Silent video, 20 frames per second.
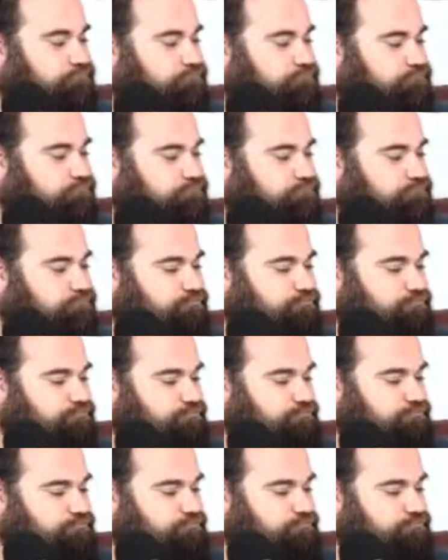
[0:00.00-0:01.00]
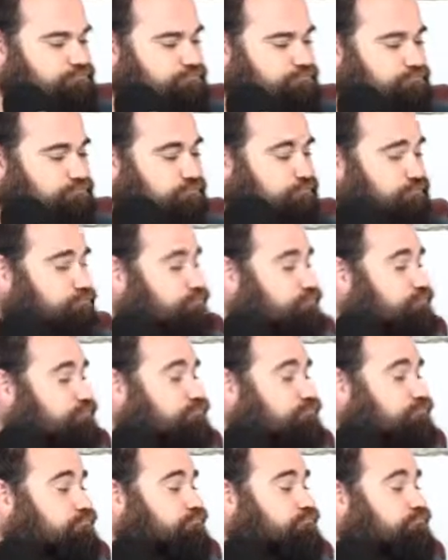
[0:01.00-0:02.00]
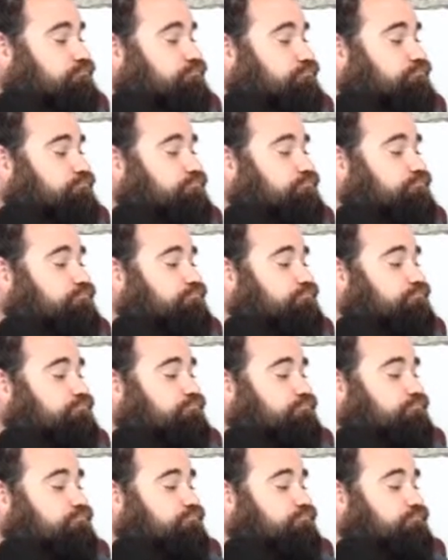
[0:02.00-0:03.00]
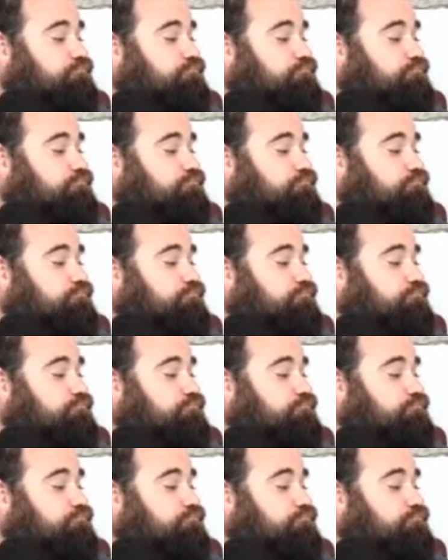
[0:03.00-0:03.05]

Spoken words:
The person shown says nothing.